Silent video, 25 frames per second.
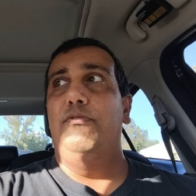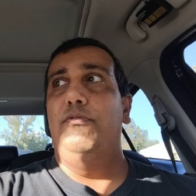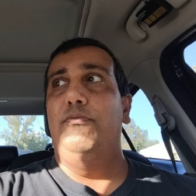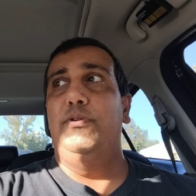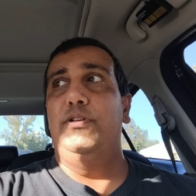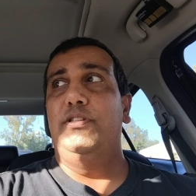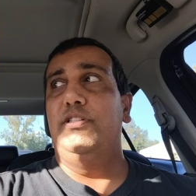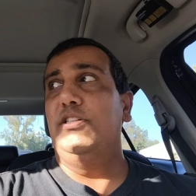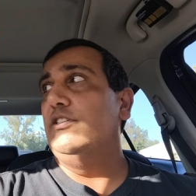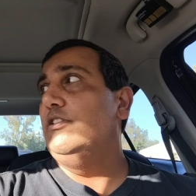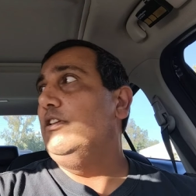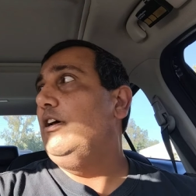
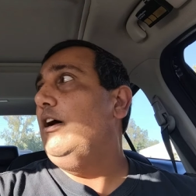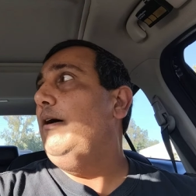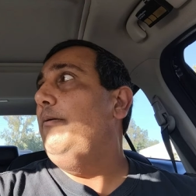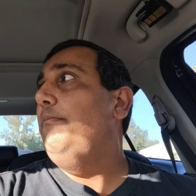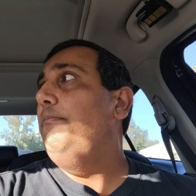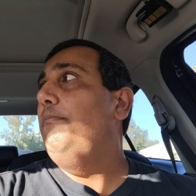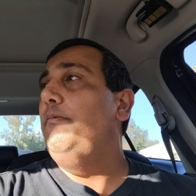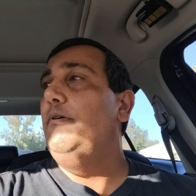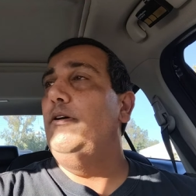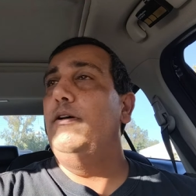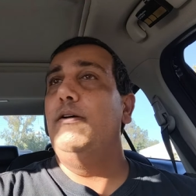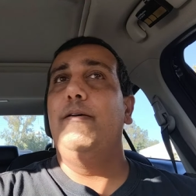which is
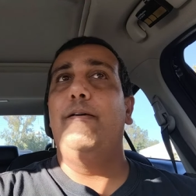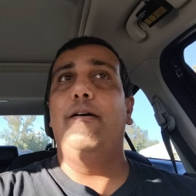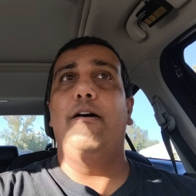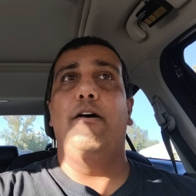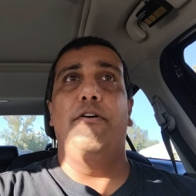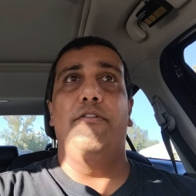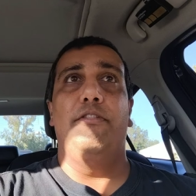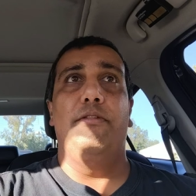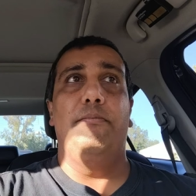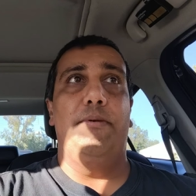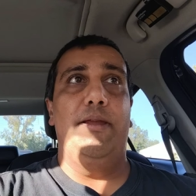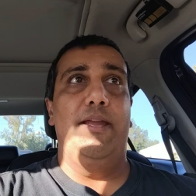up
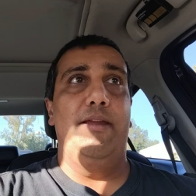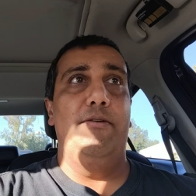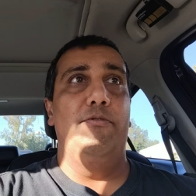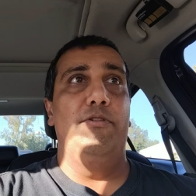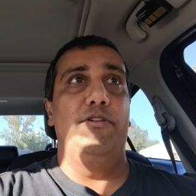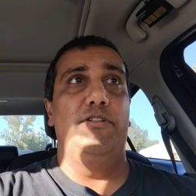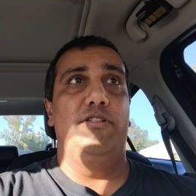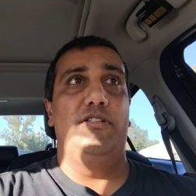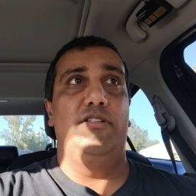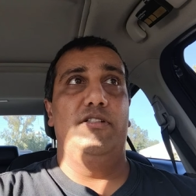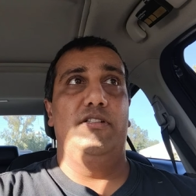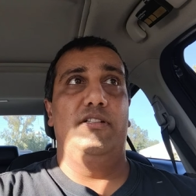on the
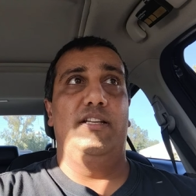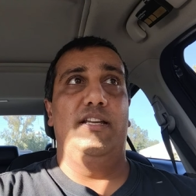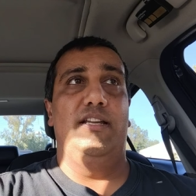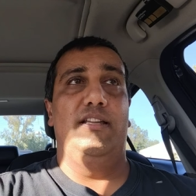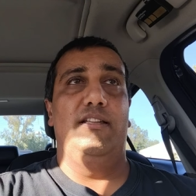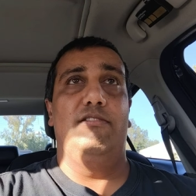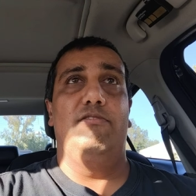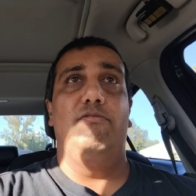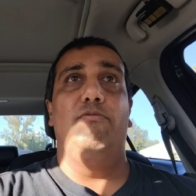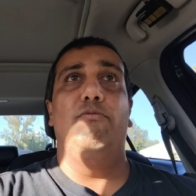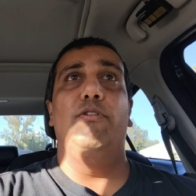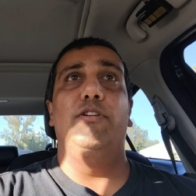which get